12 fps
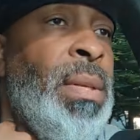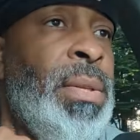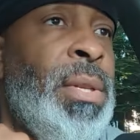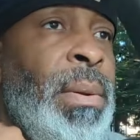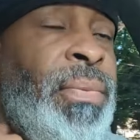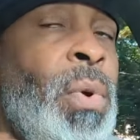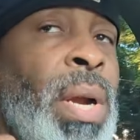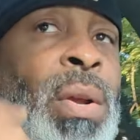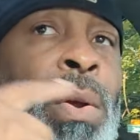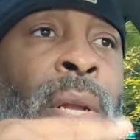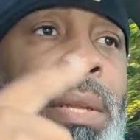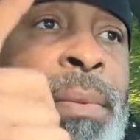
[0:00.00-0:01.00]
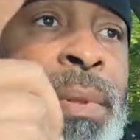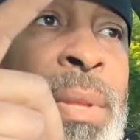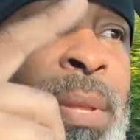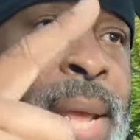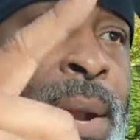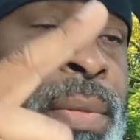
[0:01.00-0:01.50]
So before I go on,
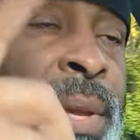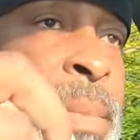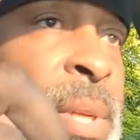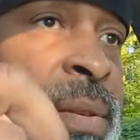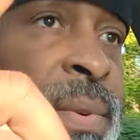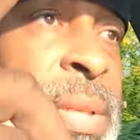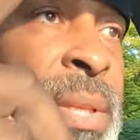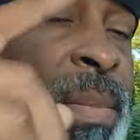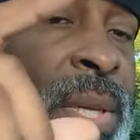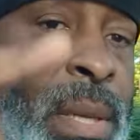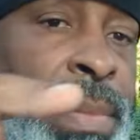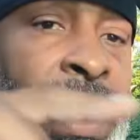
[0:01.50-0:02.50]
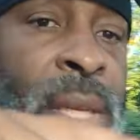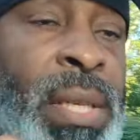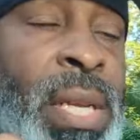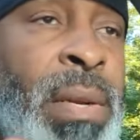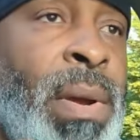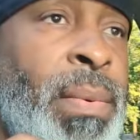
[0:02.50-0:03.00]
they don't think much of us. Let me
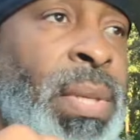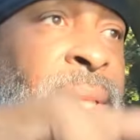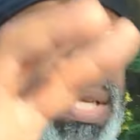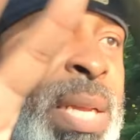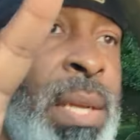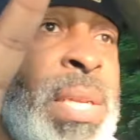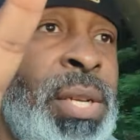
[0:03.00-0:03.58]
continue on with the second